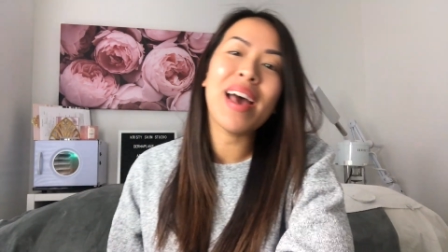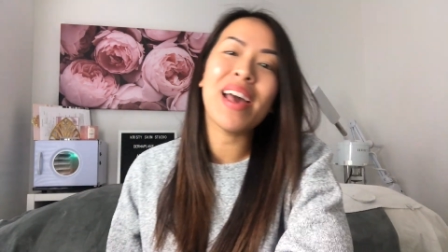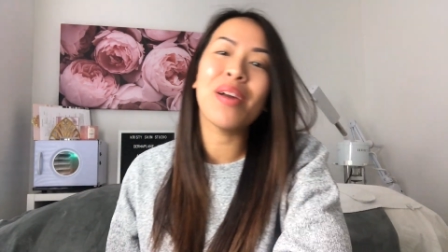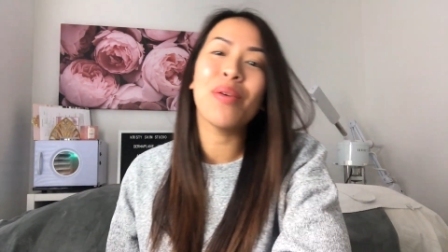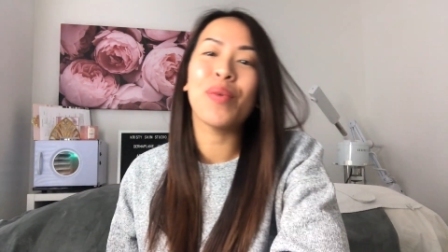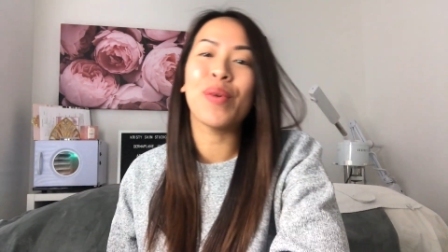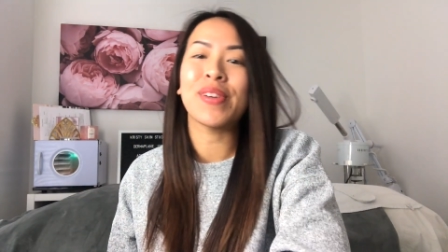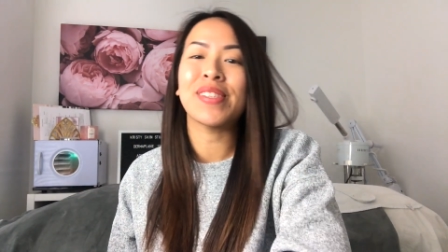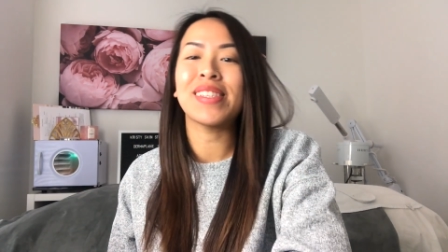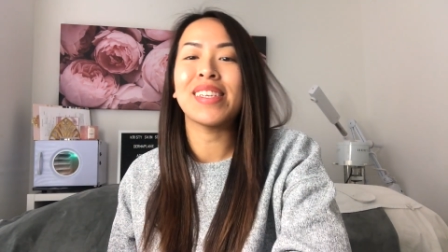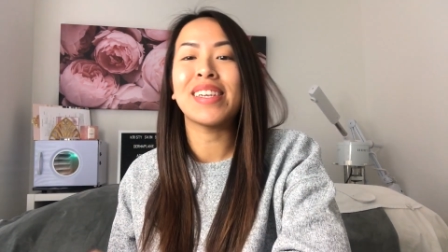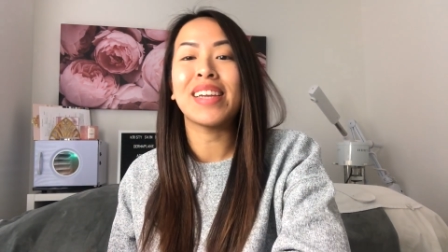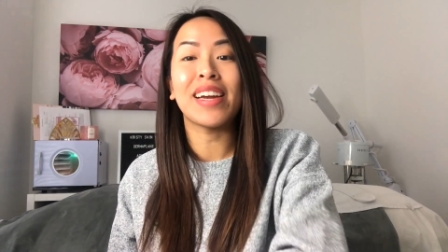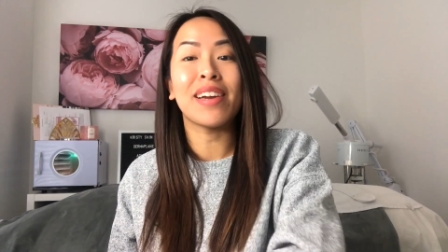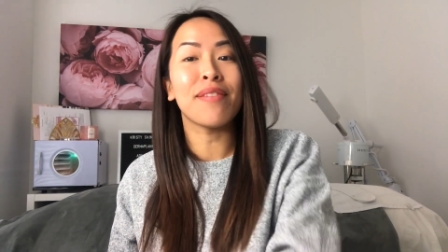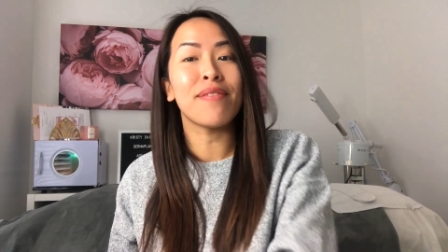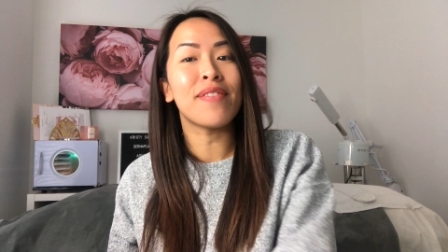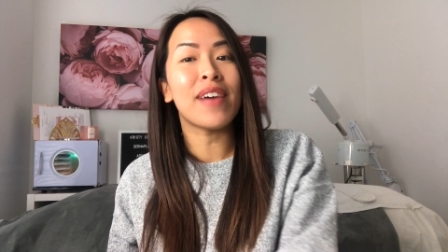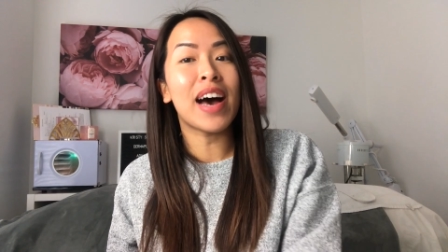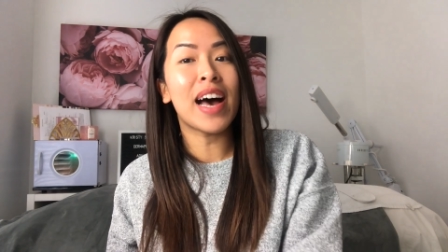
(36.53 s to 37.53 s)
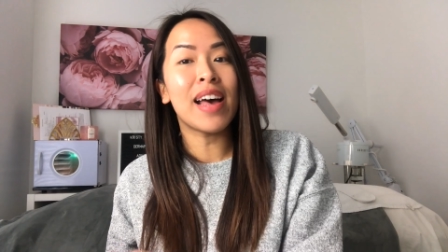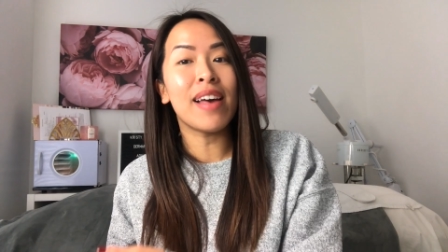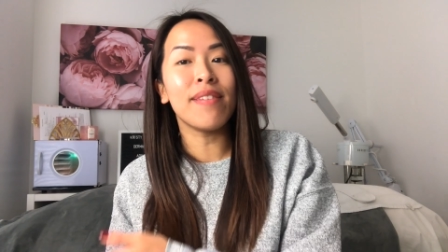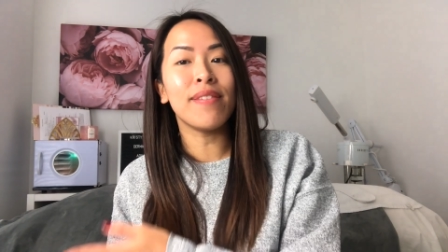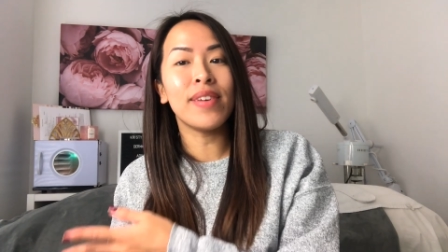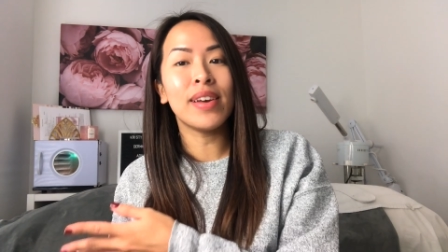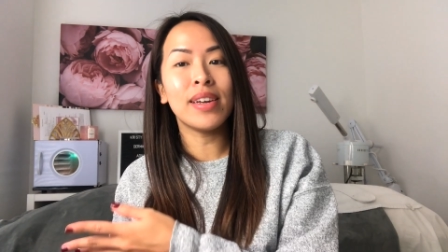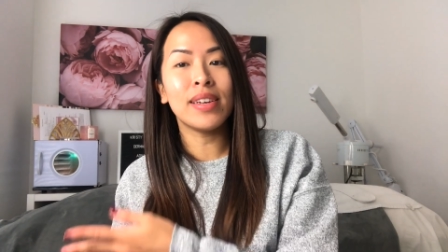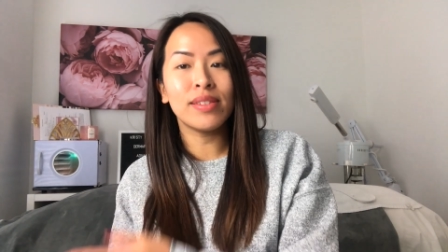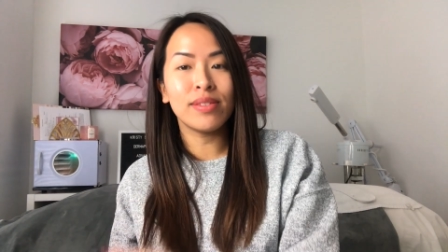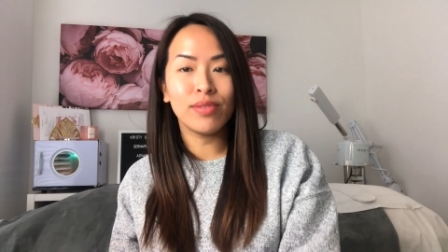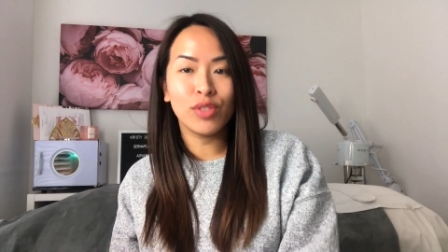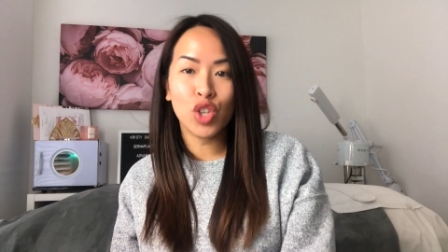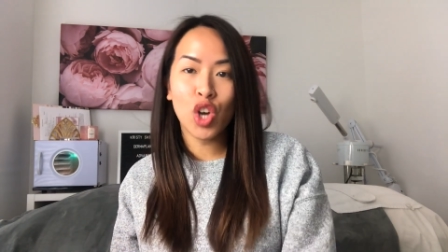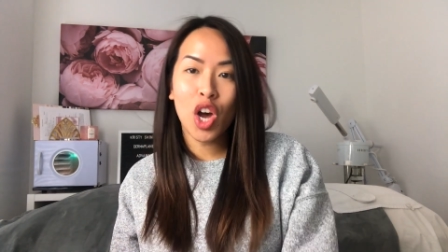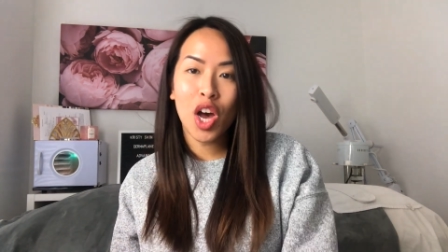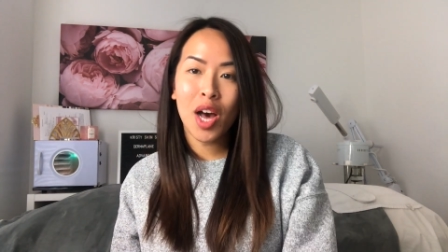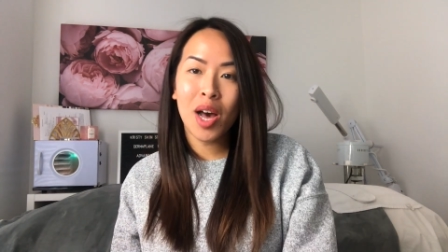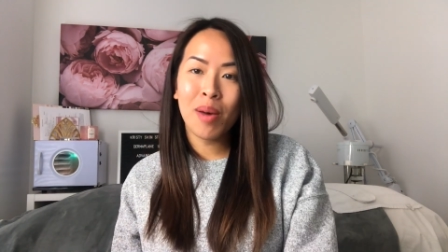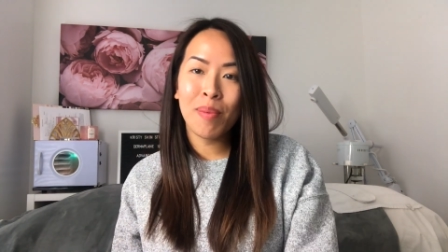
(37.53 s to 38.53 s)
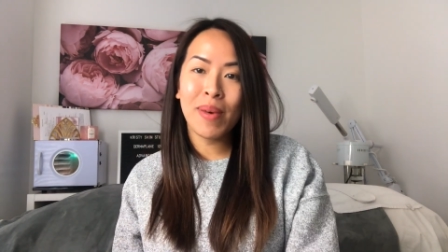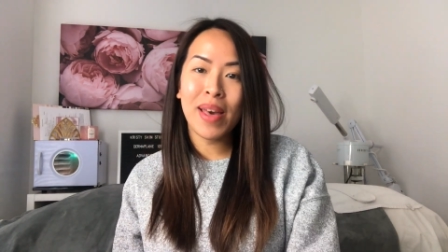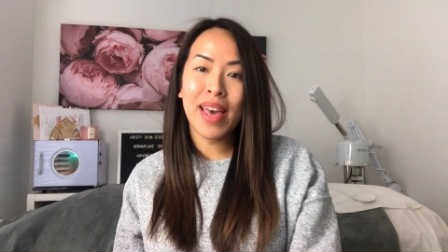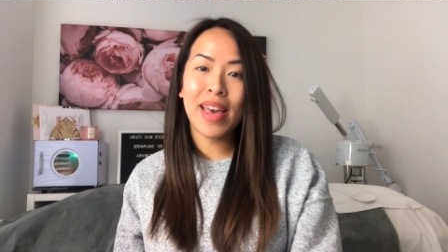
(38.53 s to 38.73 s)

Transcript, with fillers: I worked a nine to five job